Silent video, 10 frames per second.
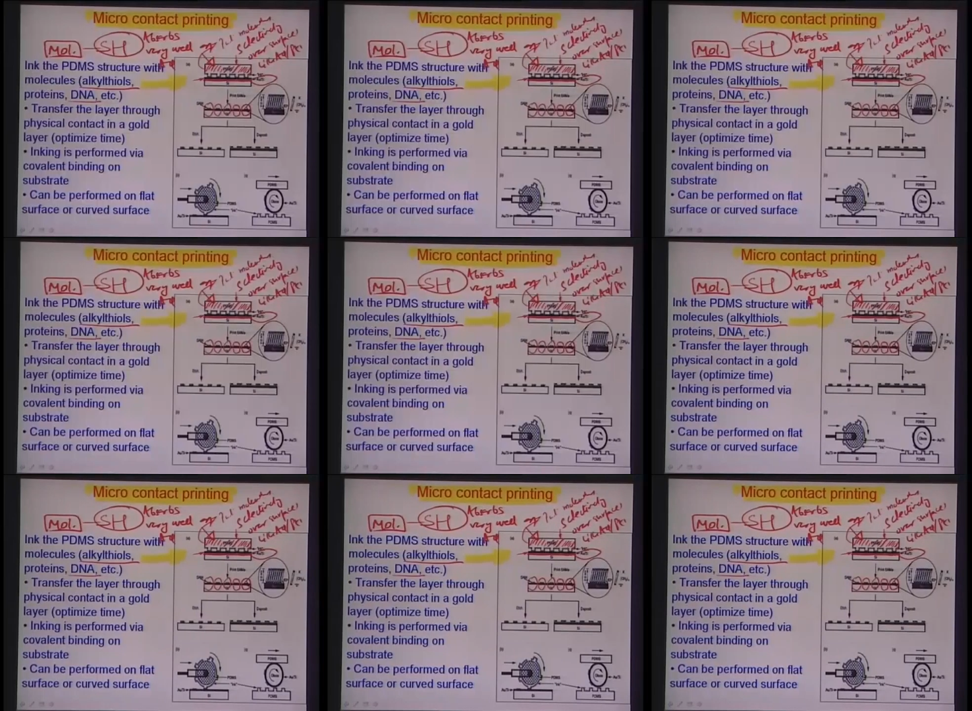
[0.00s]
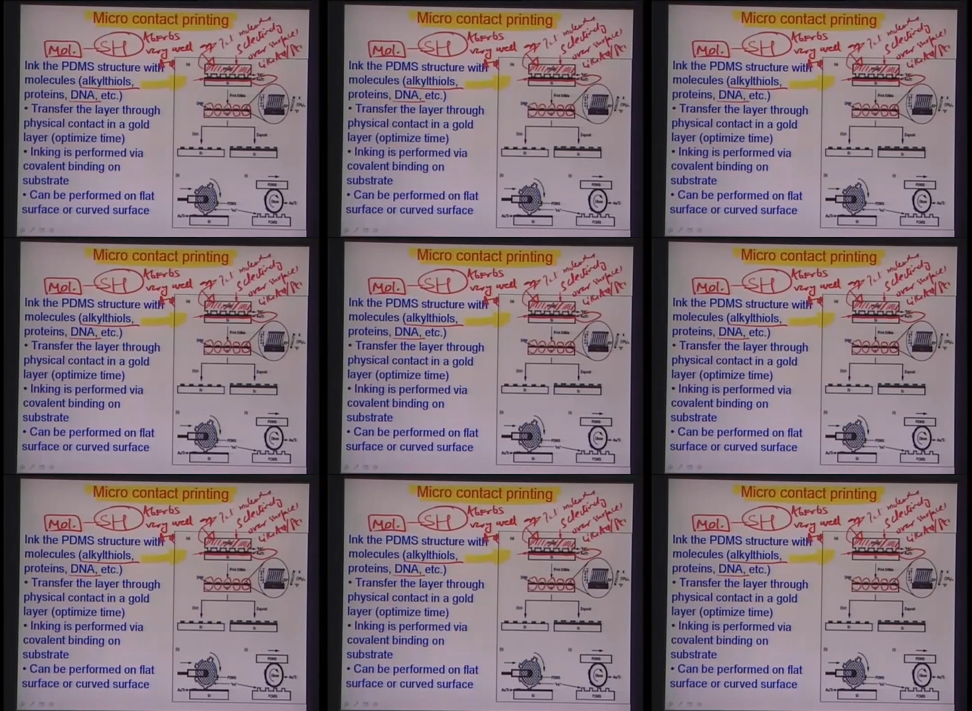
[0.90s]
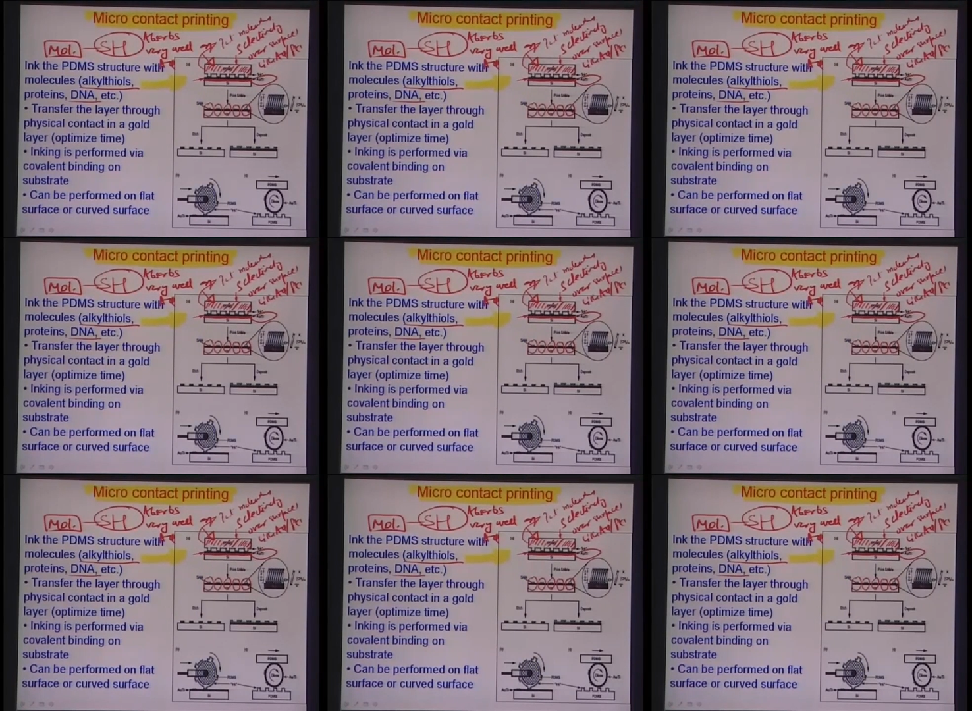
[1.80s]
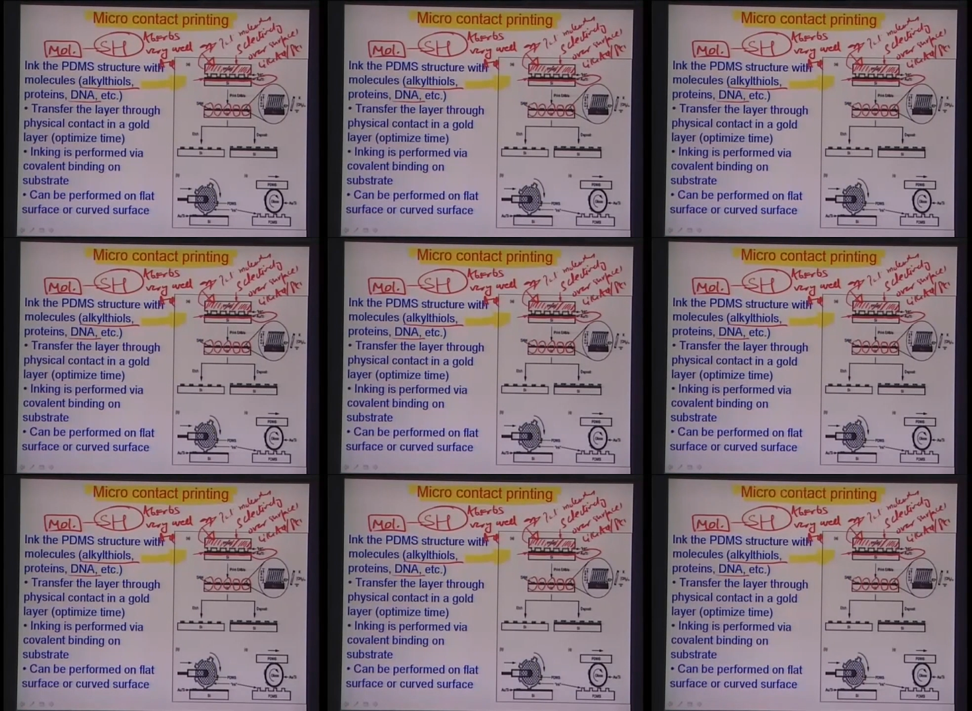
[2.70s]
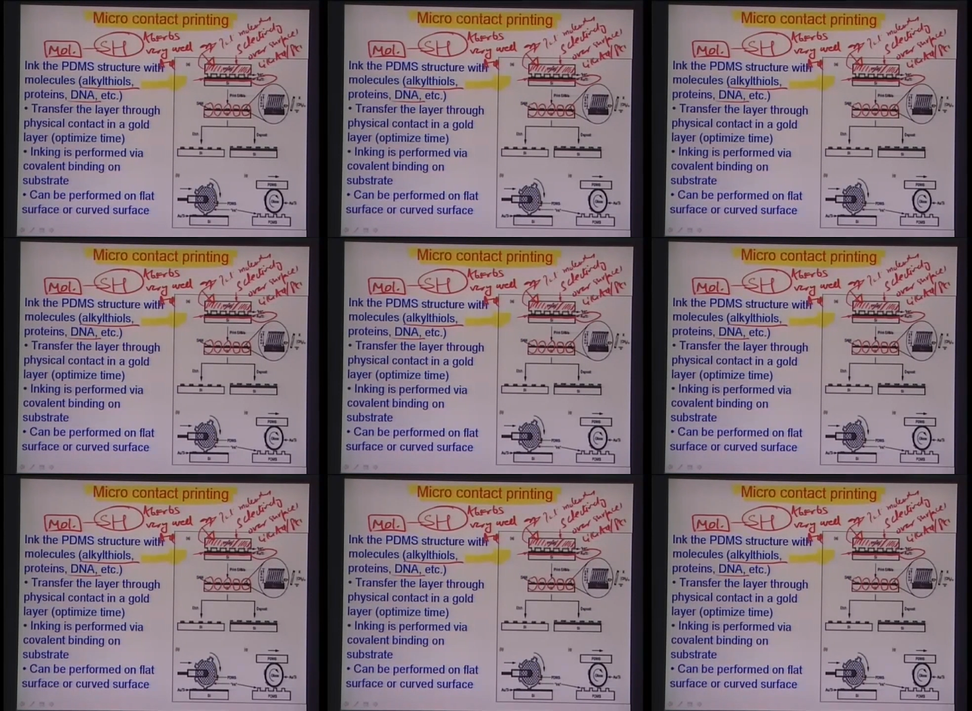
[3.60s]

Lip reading: (no speaker visible)